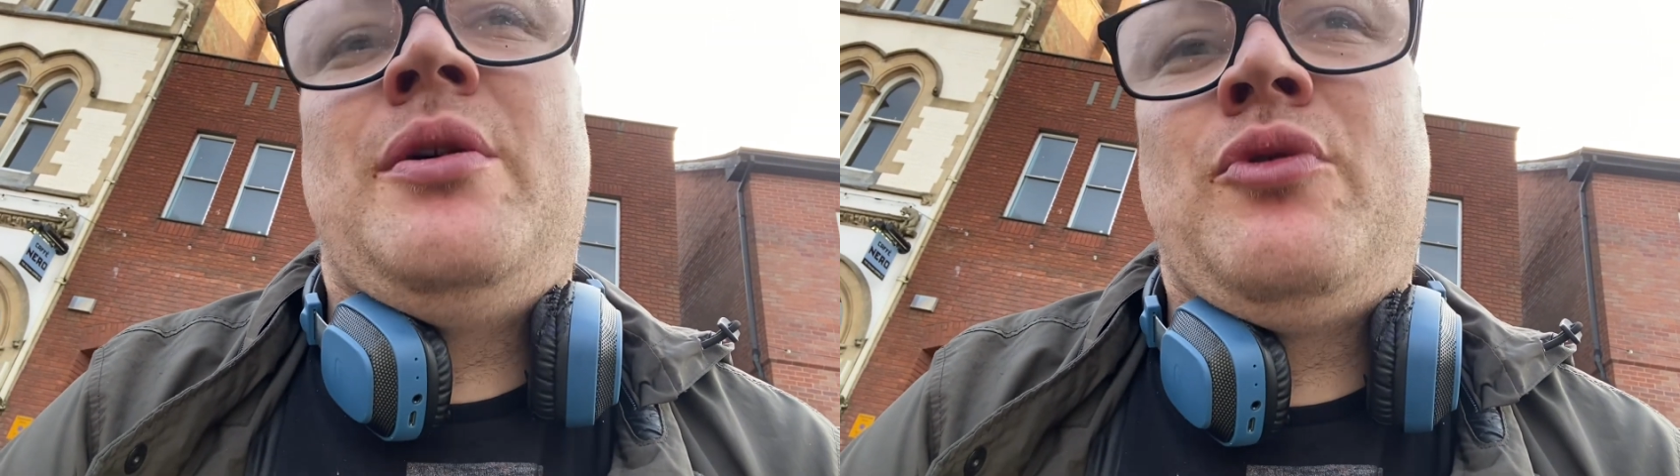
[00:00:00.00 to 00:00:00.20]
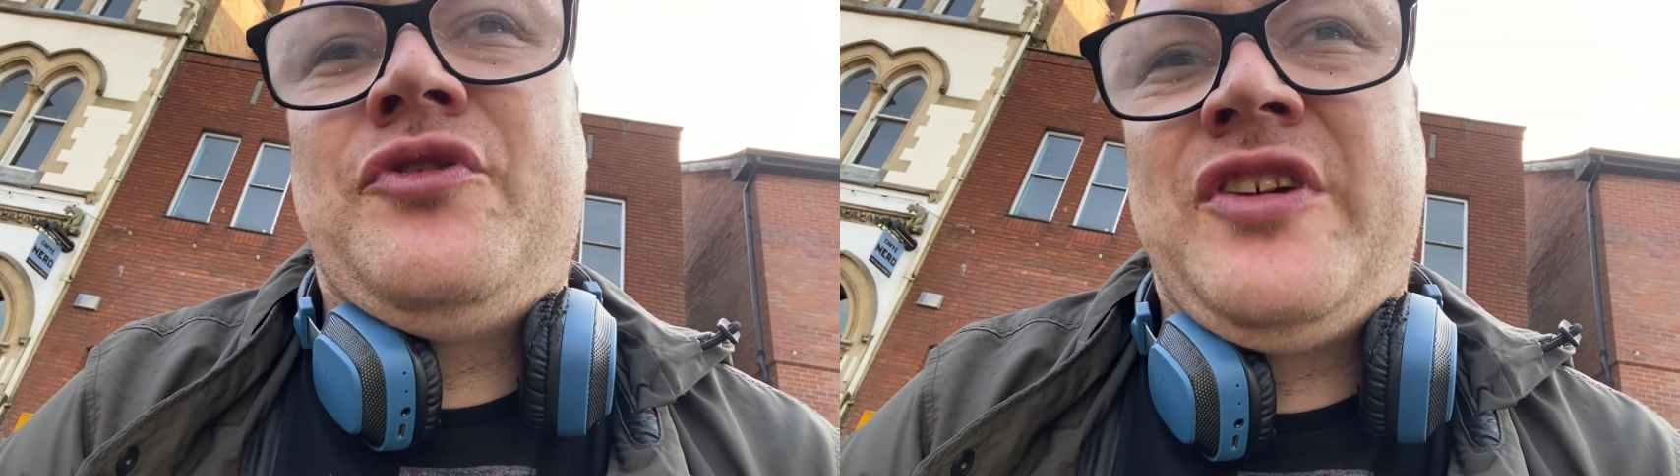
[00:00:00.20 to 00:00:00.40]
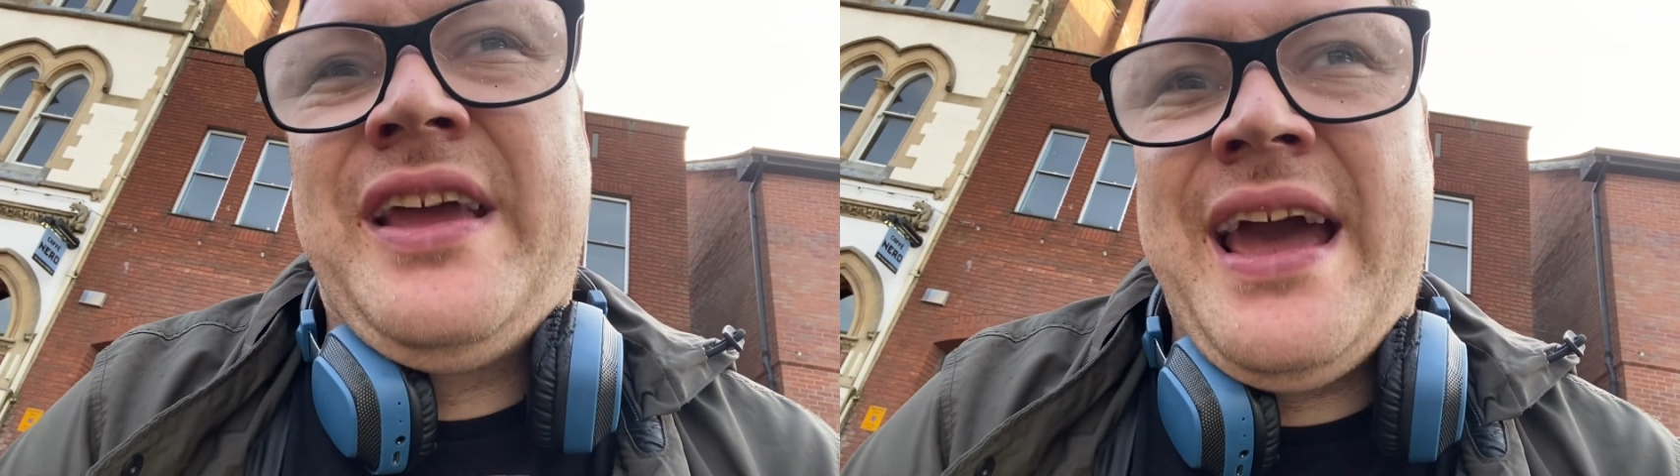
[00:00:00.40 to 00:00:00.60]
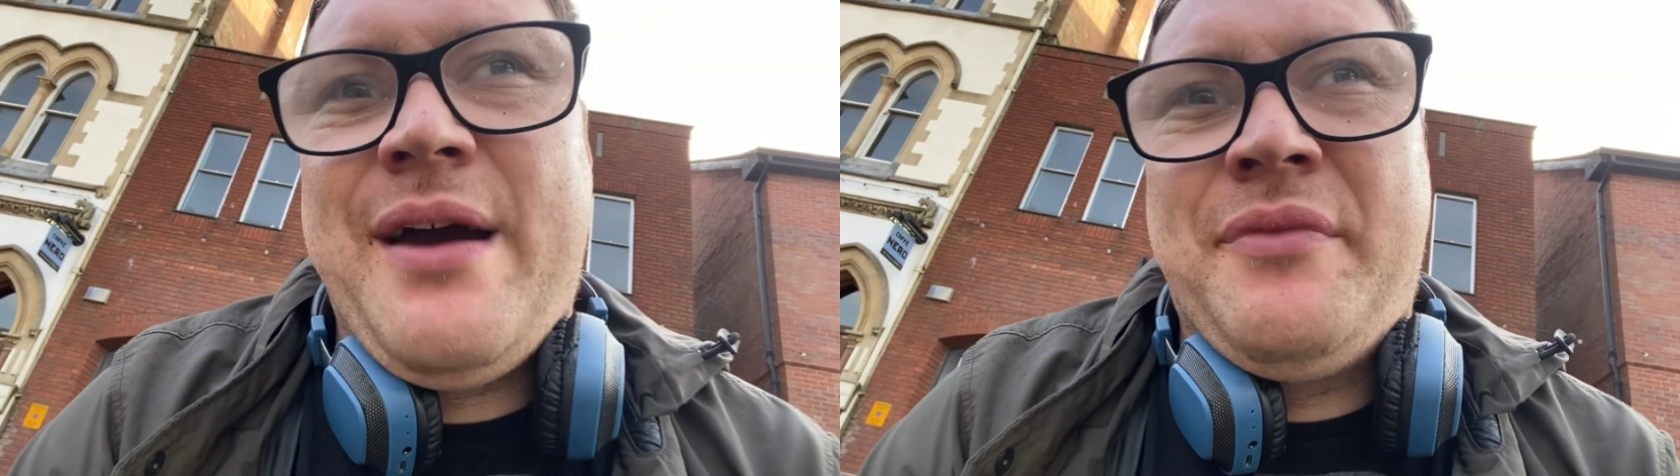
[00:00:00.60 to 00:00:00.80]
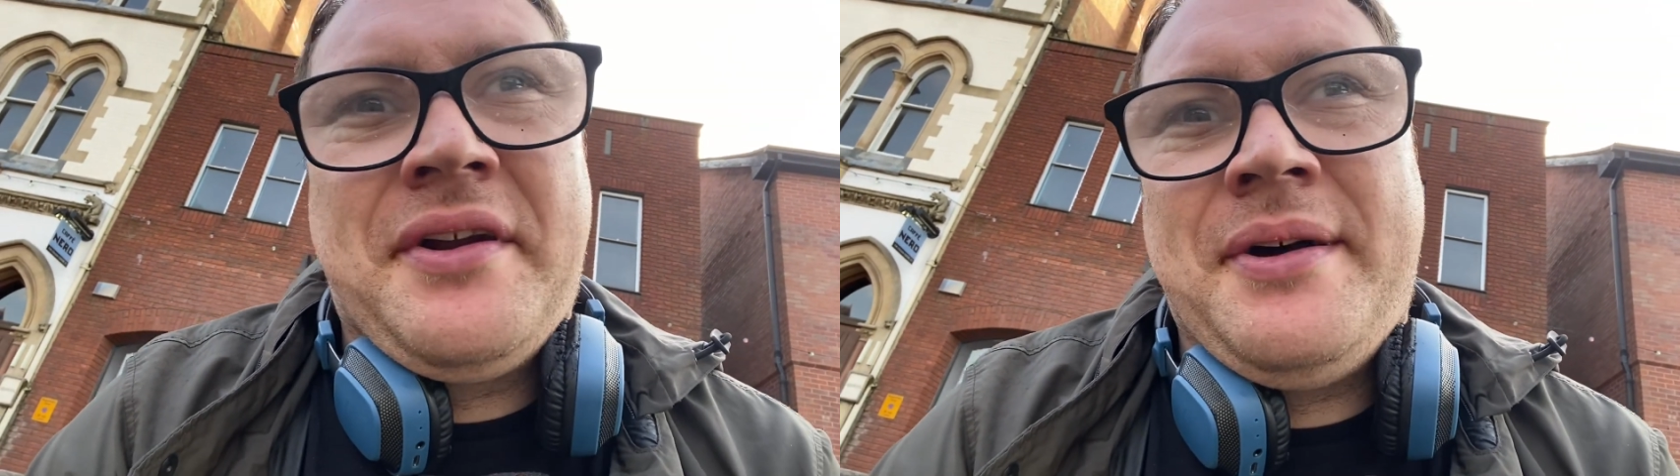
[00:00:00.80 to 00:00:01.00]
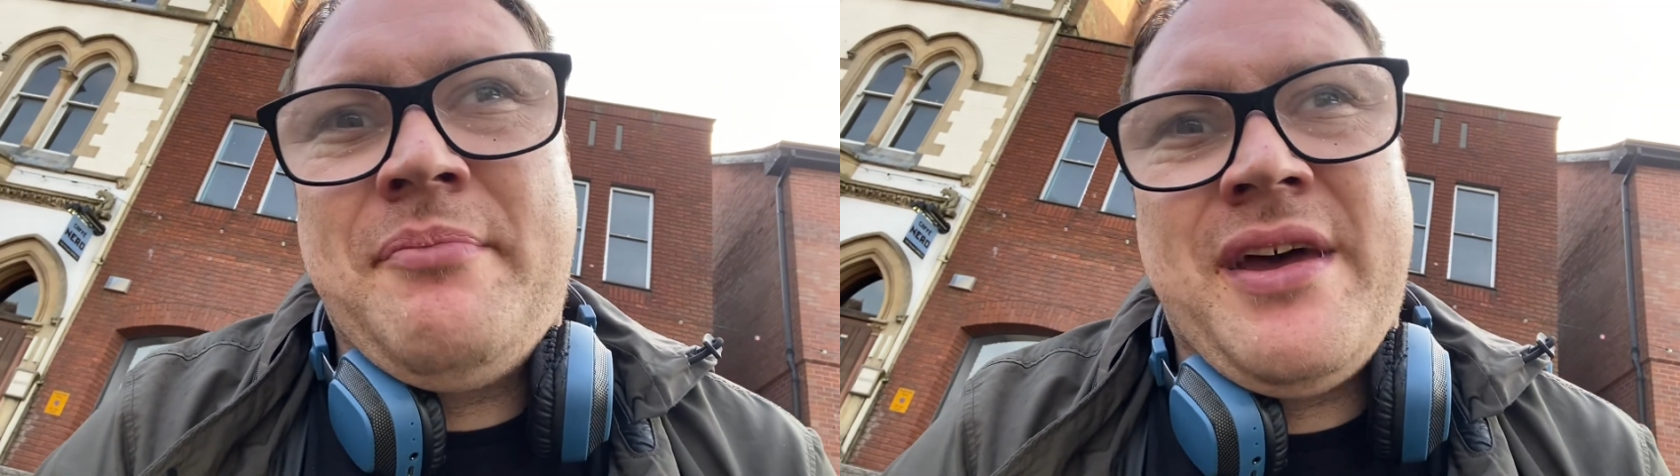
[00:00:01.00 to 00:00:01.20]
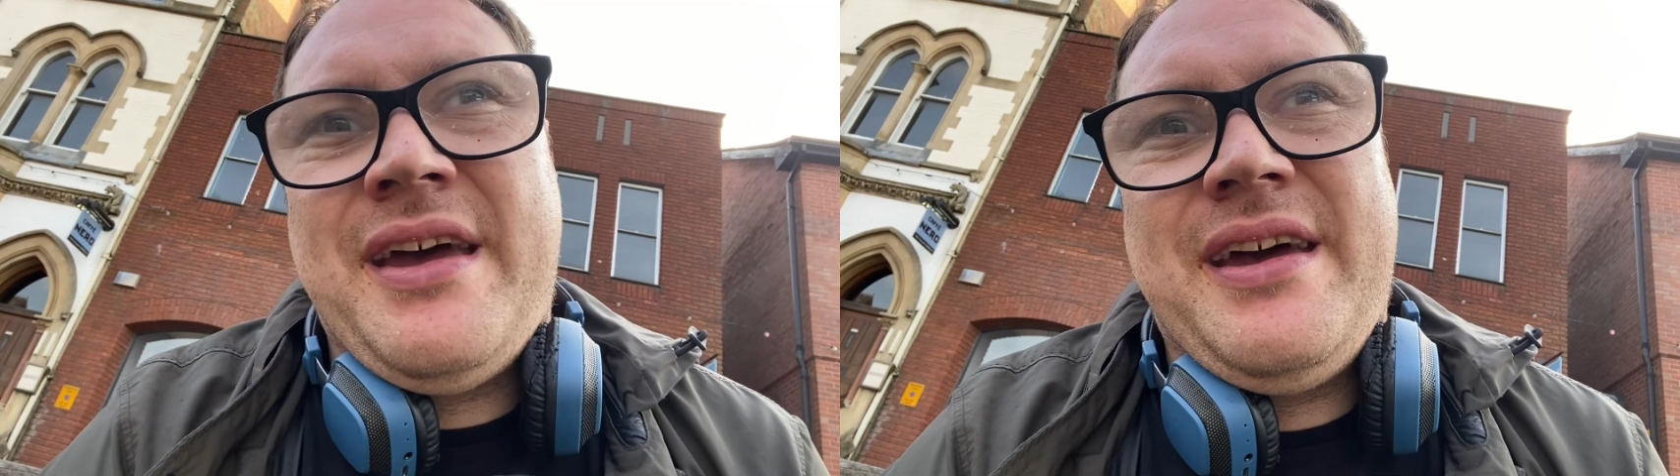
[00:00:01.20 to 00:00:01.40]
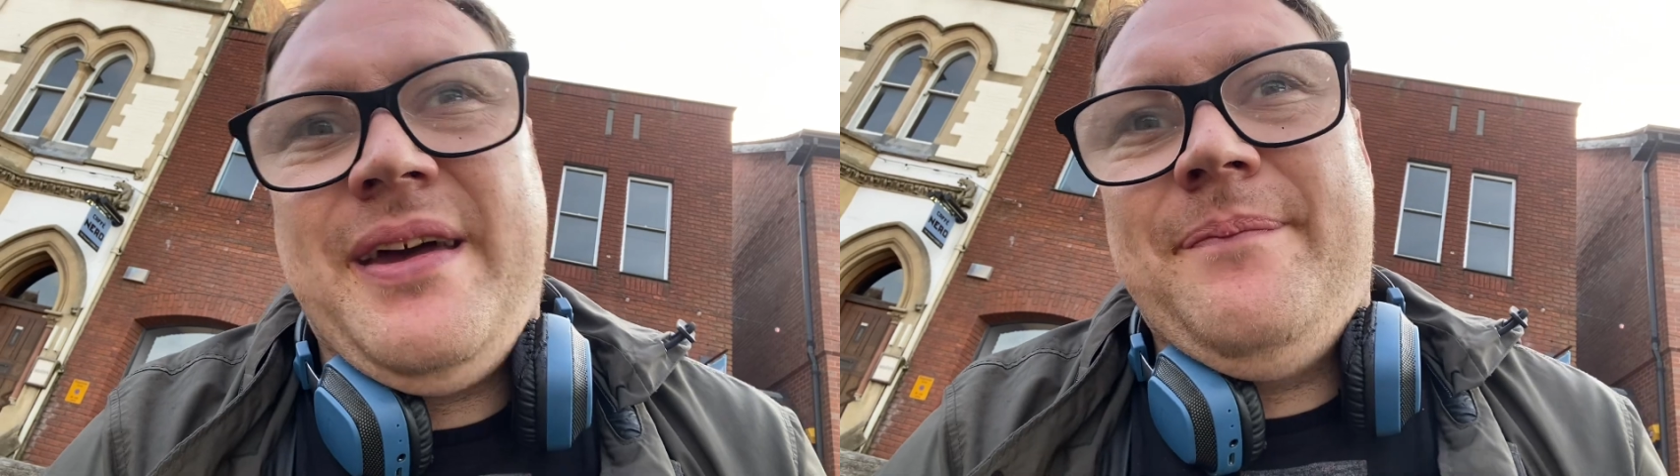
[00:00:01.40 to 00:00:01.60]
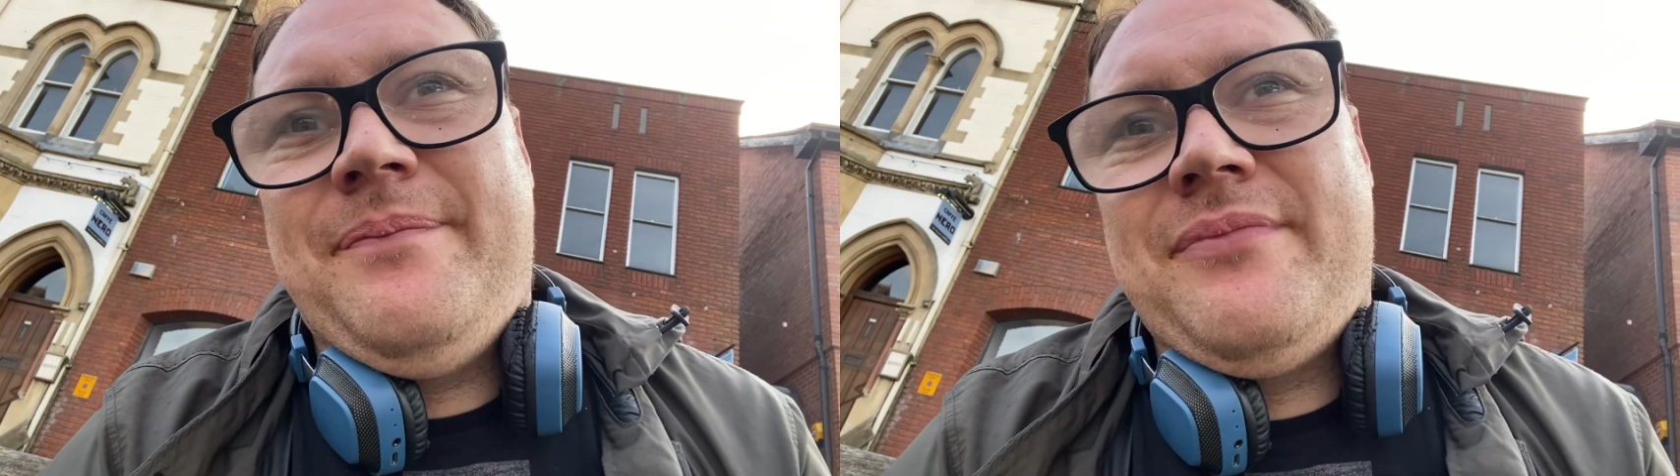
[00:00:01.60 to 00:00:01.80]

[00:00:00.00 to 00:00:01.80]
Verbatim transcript: want to get when I'm there,